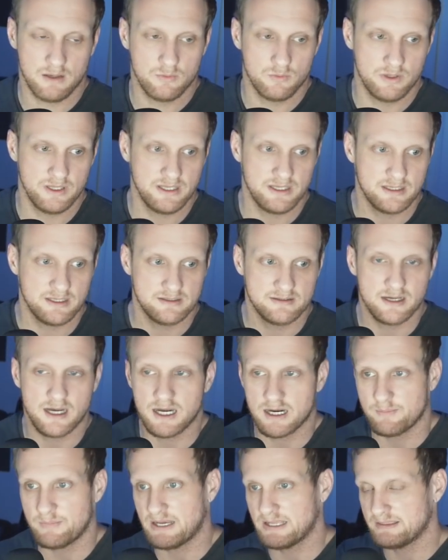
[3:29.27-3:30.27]
We can
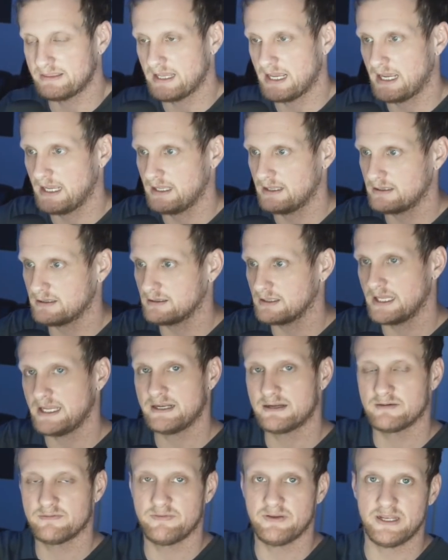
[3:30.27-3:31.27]
talk about that in a
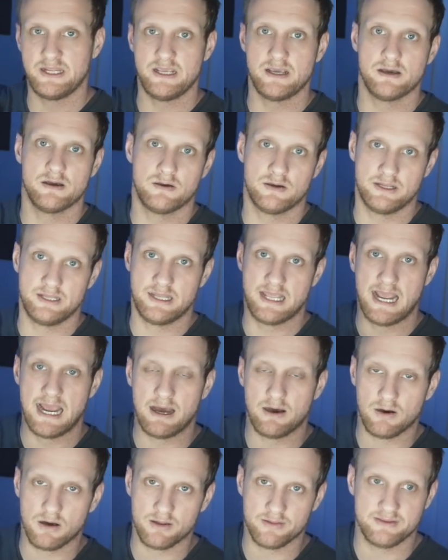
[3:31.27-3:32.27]
later video and
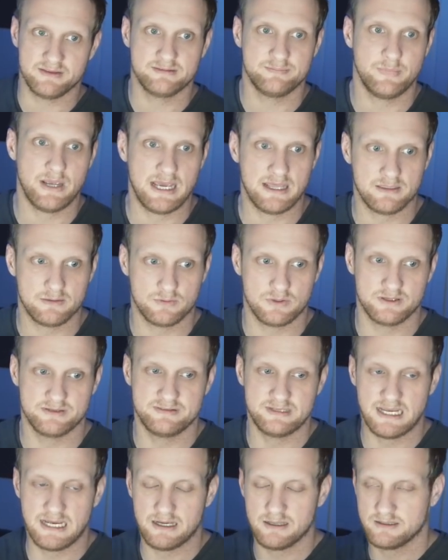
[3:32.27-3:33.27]
how all this math
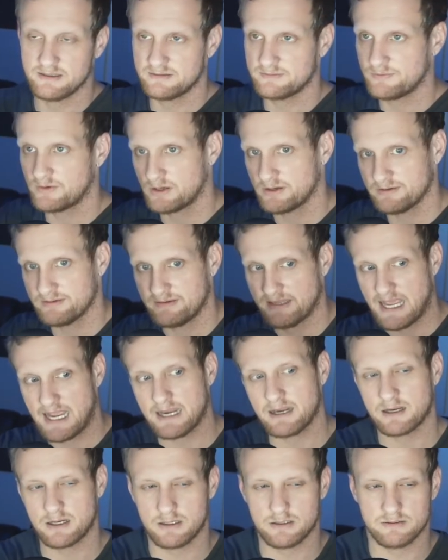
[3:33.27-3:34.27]
works out as far as
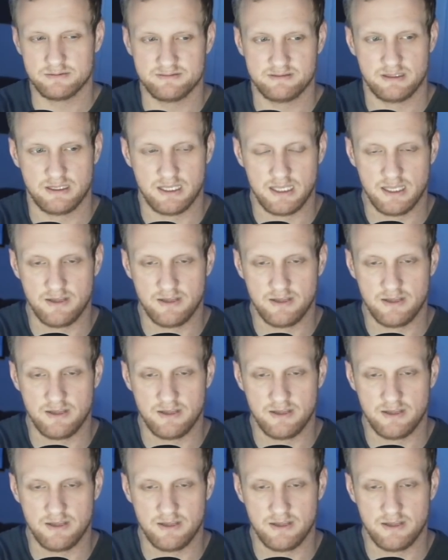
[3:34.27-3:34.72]
that goes.